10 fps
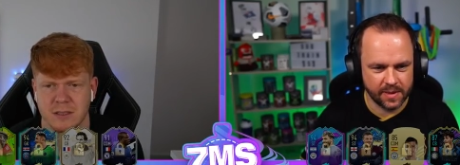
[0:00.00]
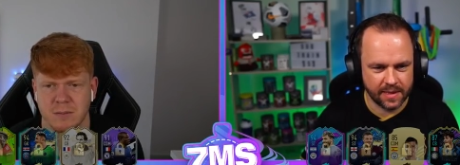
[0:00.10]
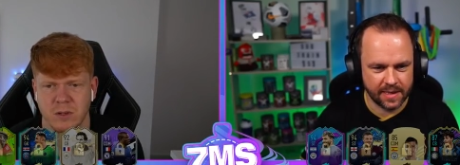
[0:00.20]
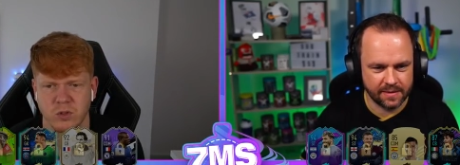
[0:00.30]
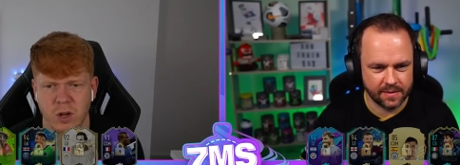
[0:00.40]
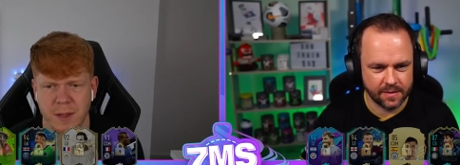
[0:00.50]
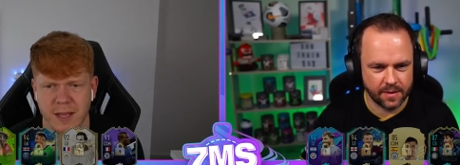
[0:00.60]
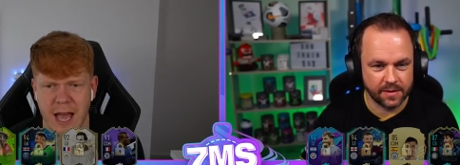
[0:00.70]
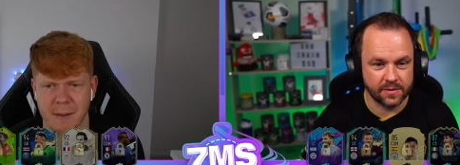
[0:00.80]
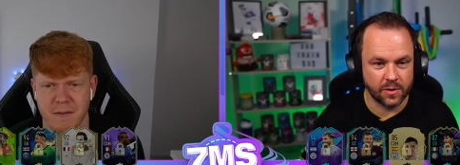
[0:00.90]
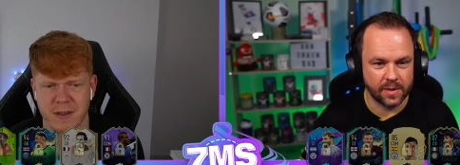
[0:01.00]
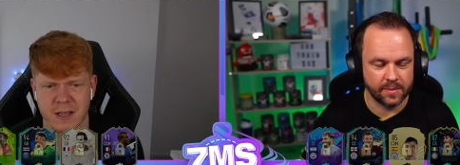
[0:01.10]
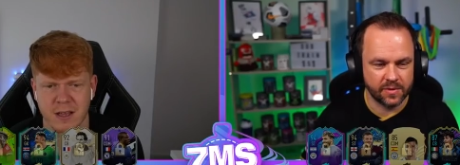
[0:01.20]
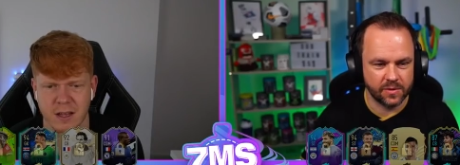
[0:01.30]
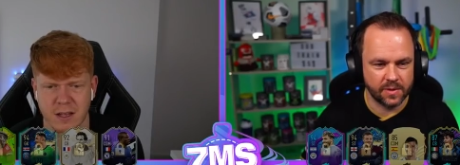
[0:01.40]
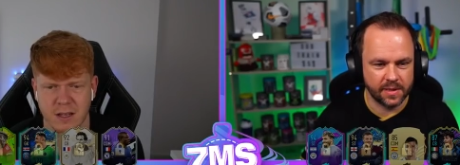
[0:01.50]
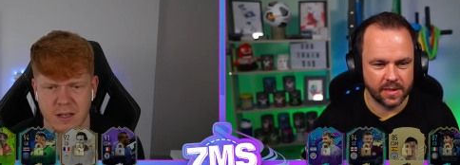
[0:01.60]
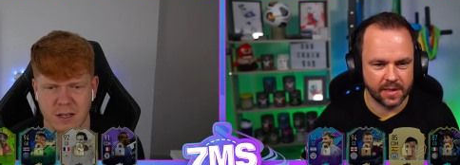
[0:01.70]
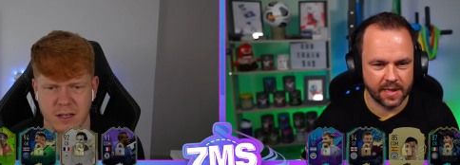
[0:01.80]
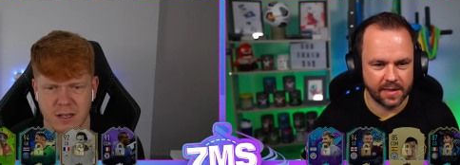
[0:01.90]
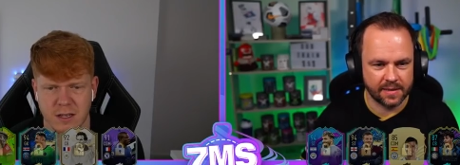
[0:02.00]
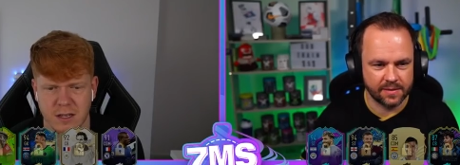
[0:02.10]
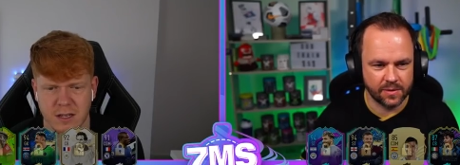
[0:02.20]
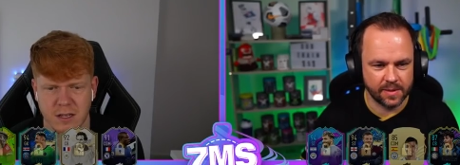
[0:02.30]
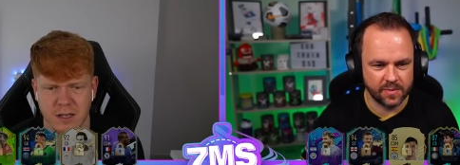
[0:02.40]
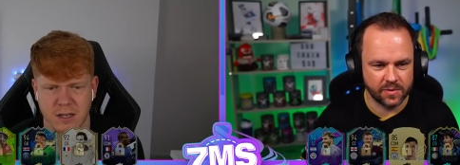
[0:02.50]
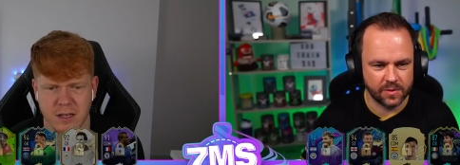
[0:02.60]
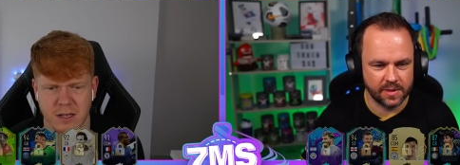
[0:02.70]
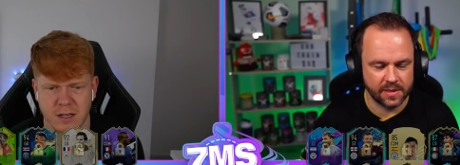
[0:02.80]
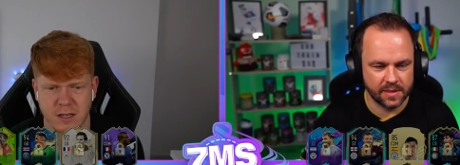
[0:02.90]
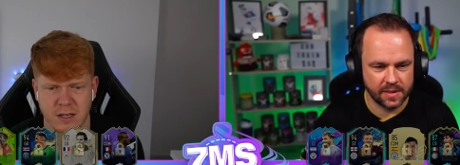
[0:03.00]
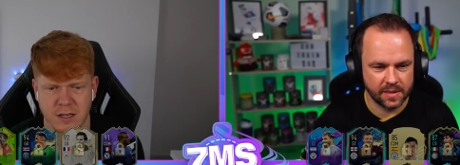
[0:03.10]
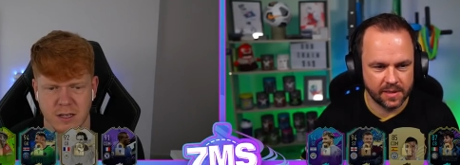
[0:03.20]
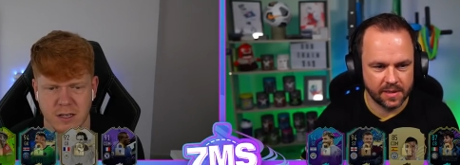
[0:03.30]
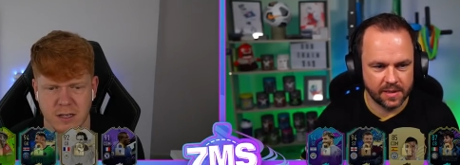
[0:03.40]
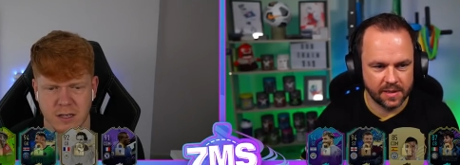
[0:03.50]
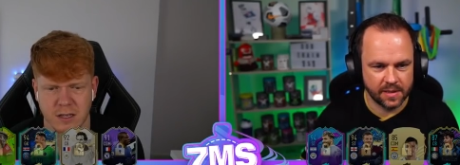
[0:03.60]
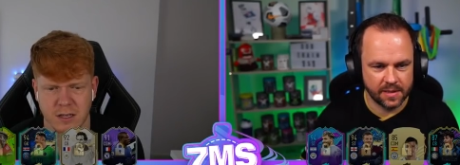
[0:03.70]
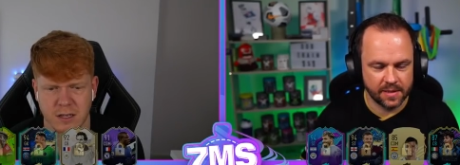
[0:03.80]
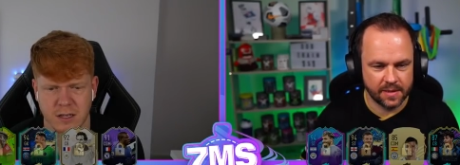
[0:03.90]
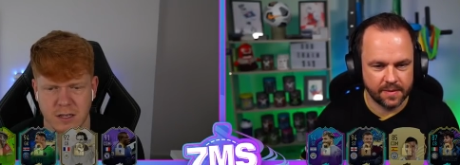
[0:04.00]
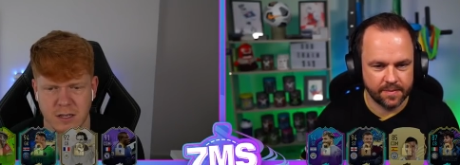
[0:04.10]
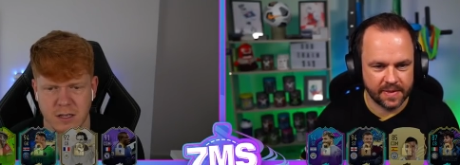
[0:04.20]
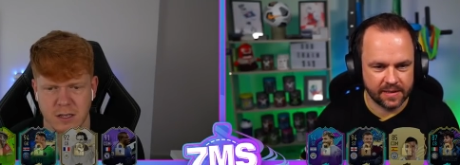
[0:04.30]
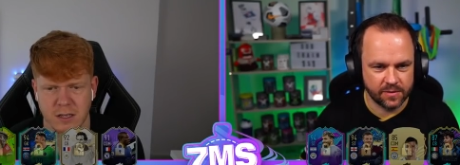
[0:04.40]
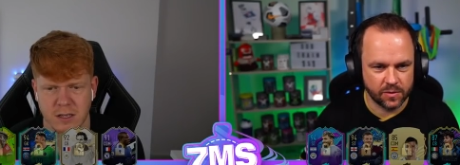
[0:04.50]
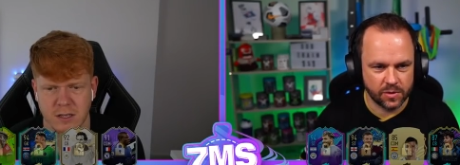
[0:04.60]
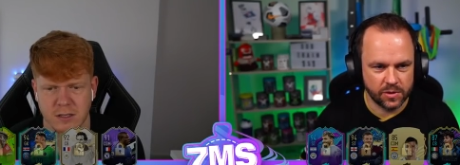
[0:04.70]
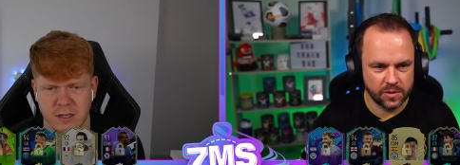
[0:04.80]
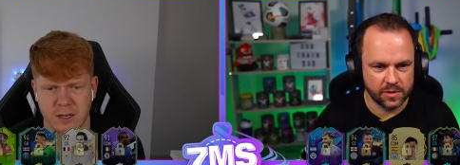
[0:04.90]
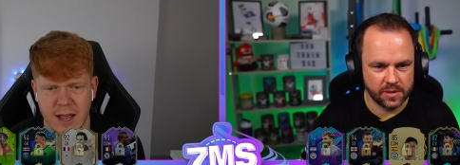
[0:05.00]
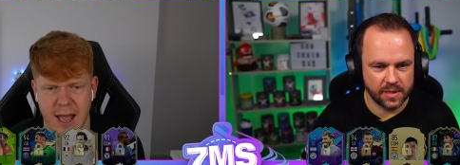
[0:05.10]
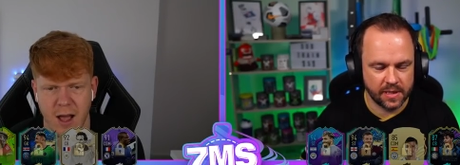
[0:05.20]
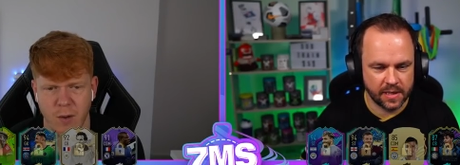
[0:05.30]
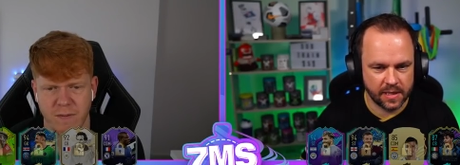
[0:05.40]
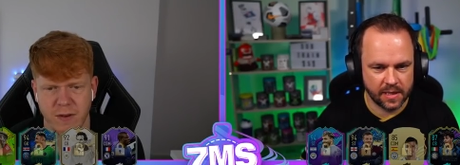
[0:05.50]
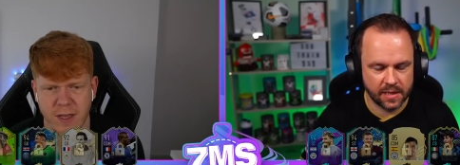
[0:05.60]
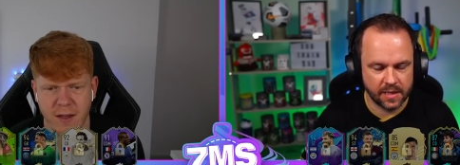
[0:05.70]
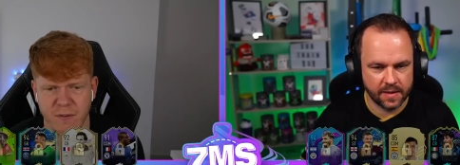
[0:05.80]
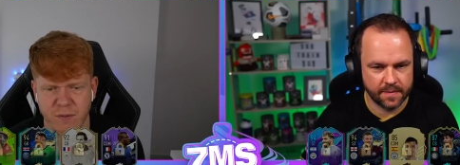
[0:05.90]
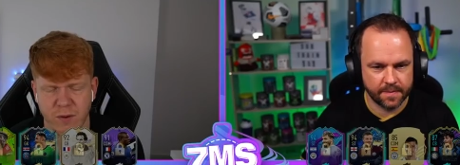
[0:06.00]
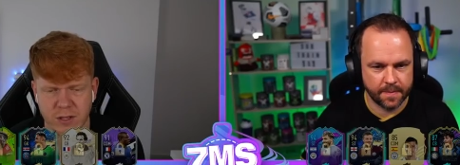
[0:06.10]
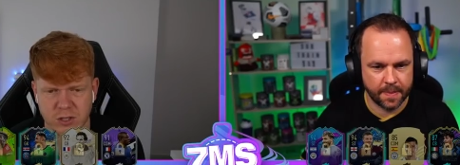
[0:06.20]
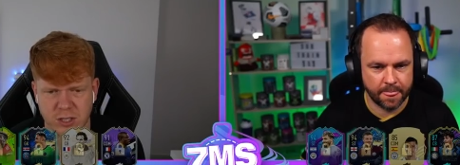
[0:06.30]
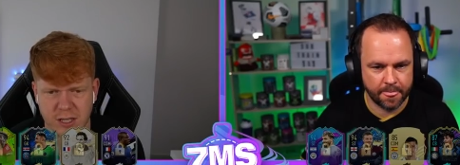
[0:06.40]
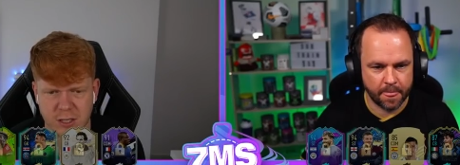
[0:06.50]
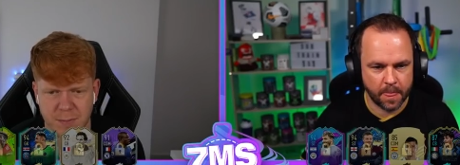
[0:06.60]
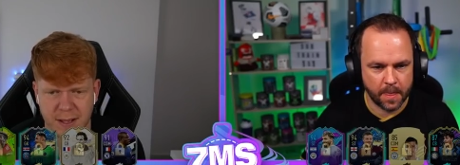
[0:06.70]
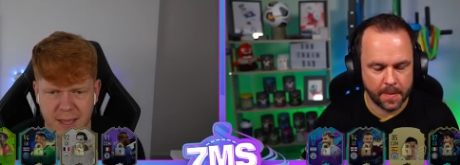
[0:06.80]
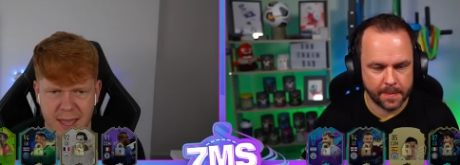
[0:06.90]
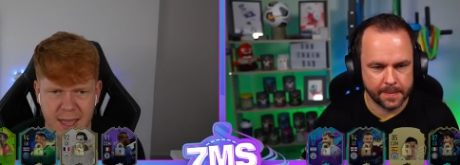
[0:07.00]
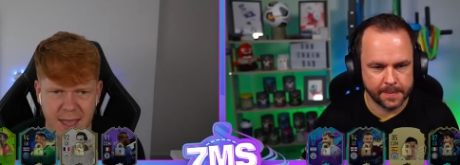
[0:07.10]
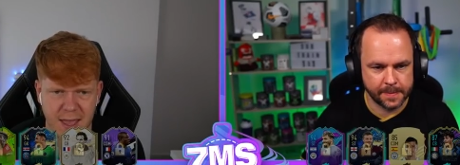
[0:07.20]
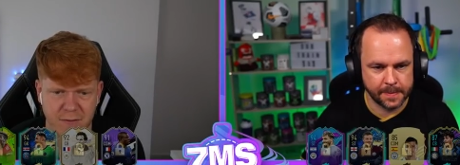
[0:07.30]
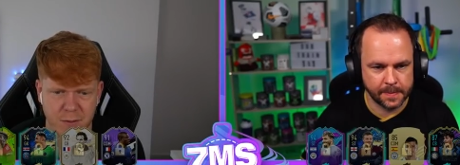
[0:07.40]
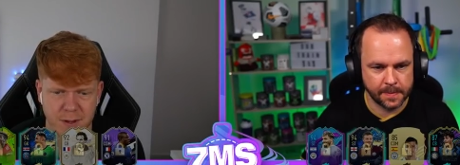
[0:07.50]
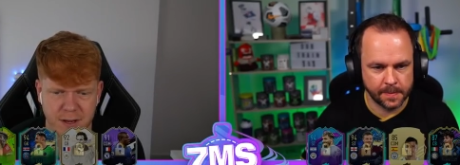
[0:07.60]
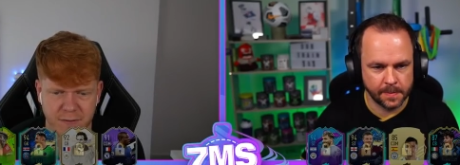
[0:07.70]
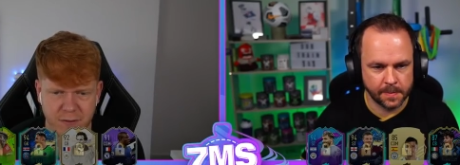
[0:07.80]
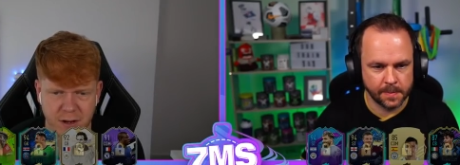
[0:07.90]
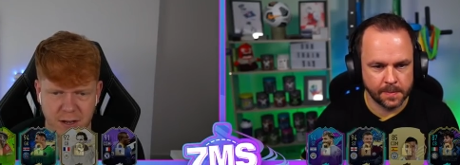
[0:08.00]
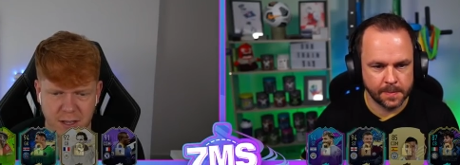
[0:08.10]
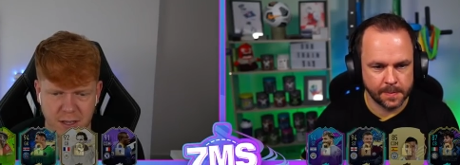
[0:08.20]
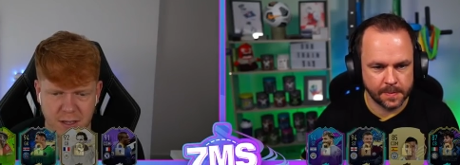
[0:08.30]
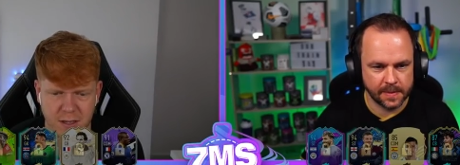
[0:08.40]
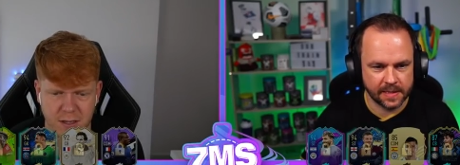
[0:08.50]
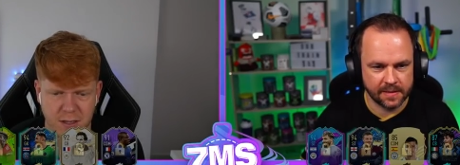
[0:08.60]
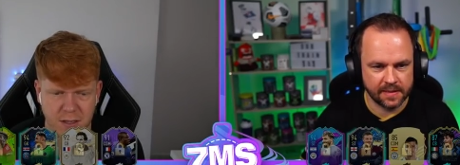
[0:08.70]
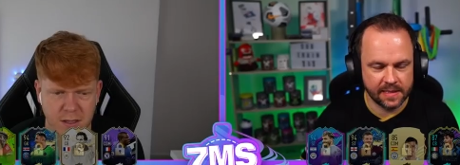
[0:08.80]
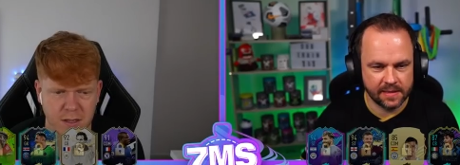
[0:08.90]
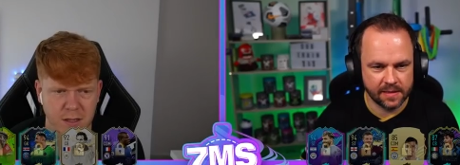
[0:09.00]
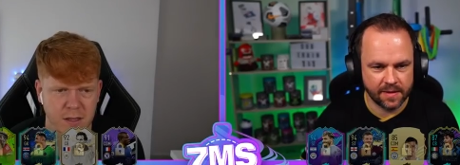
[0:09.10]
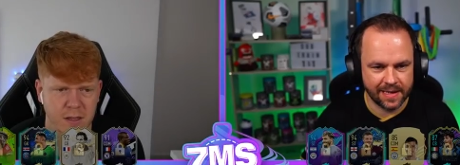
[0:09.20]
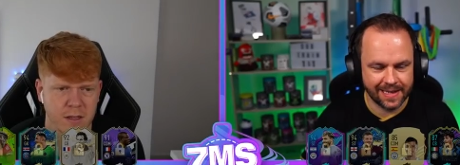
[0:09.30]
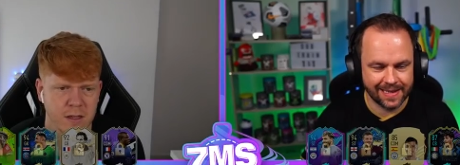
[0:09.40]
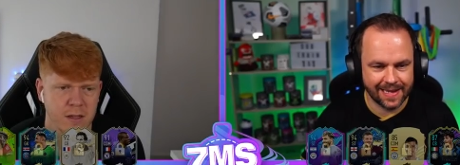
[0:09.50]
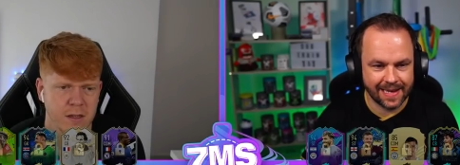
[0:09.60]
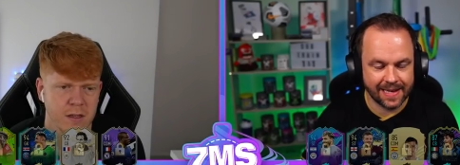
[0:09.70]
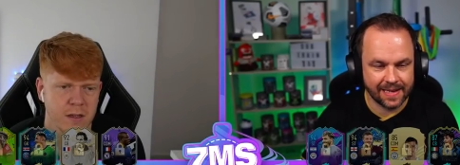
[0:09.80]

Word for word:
Speaker 1: That is. I'll try a bit of Camavinga. Okay, that's not him sorted.
Speaker 2: That's not good. So now, if I get a French centre back here from a different league, yeah, because he needs another link there.